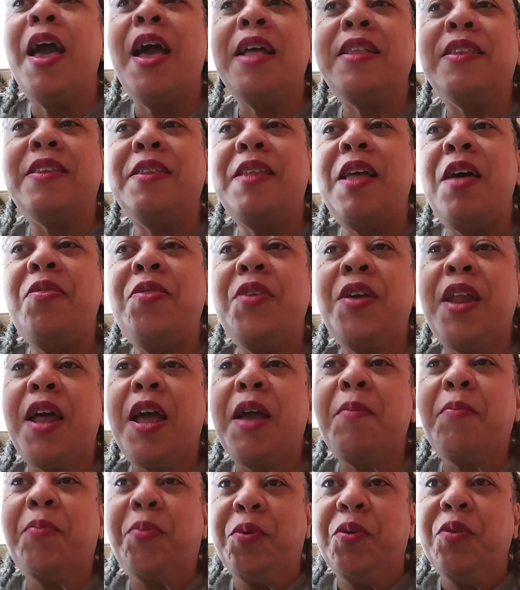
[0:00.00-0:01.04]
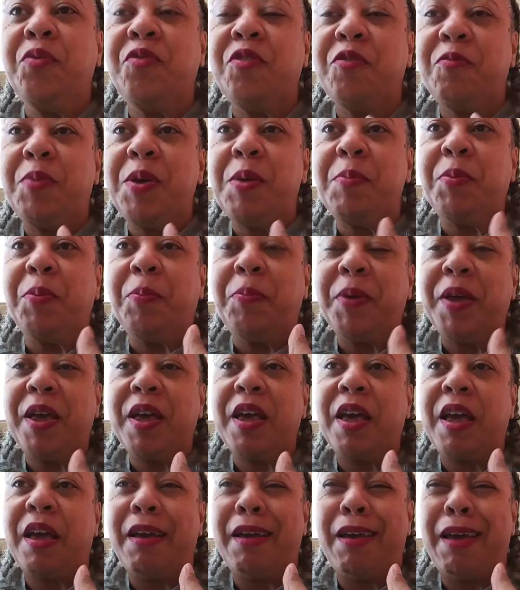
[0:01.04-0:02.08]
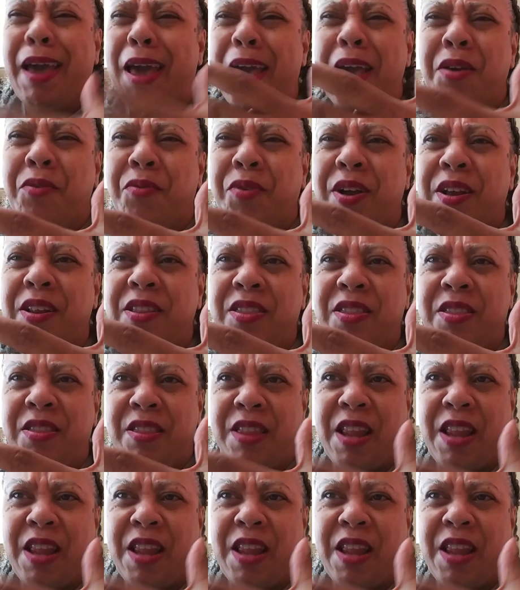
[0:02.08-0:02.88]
It's not that I approve of people being angry,